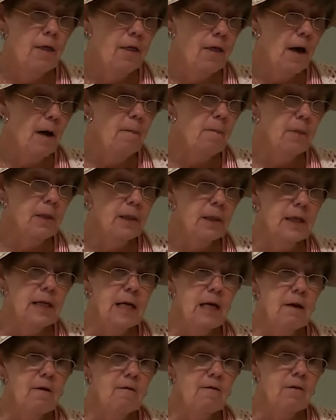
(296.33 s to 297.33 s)

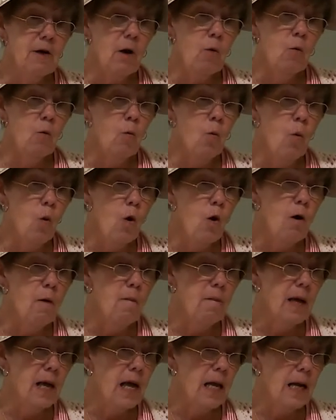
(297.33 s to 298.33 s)
Thumbelina felt
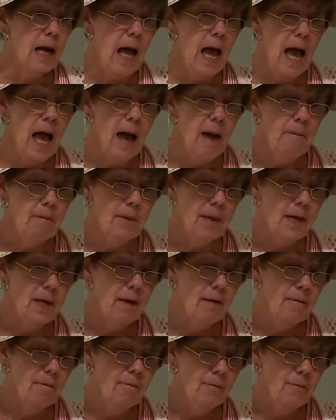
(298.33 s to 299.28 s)
warm and happy.